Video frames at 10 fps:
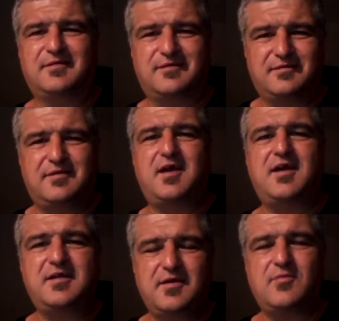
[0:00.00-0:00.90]
to
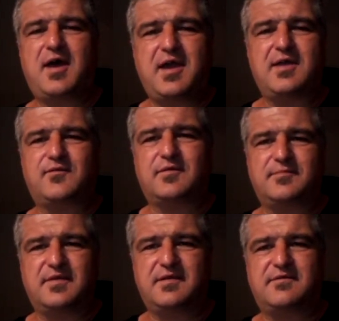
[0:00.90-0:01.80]
turn away
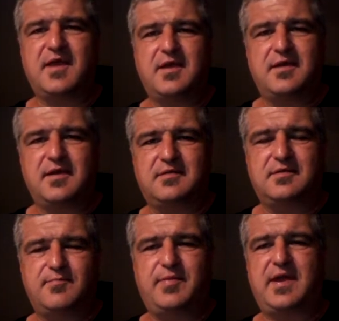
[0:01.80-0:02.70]
from this
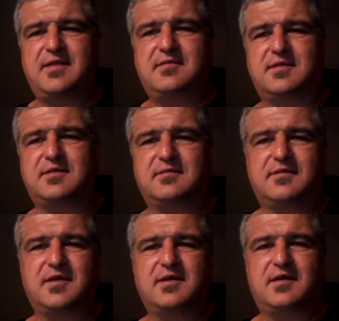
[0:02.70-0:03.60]
independent
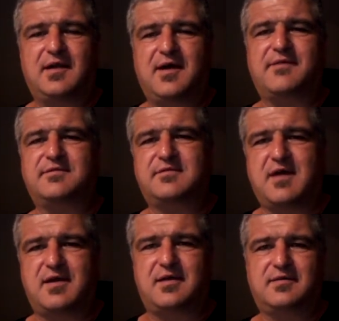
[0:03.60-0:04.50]

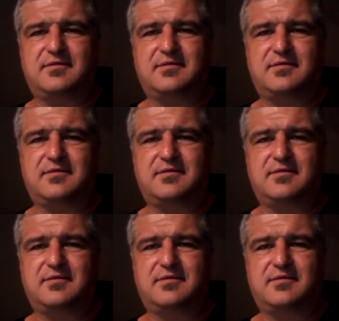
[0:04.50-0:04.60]
lifestyle.